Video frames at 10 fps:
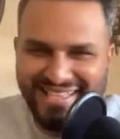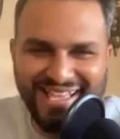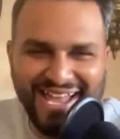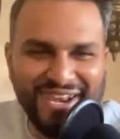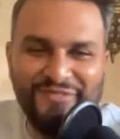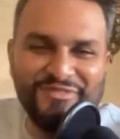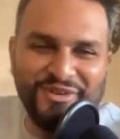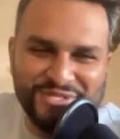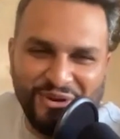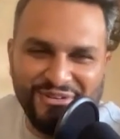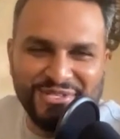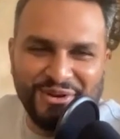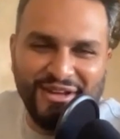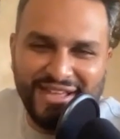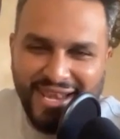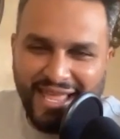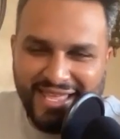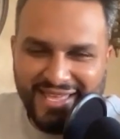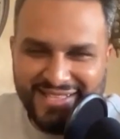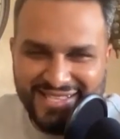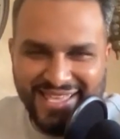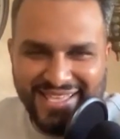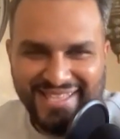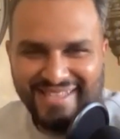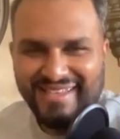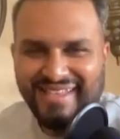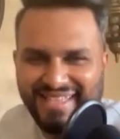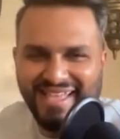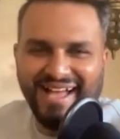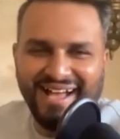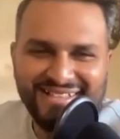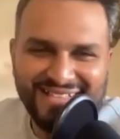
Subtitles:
Yeah, I love those stories though, right? Like, yeah.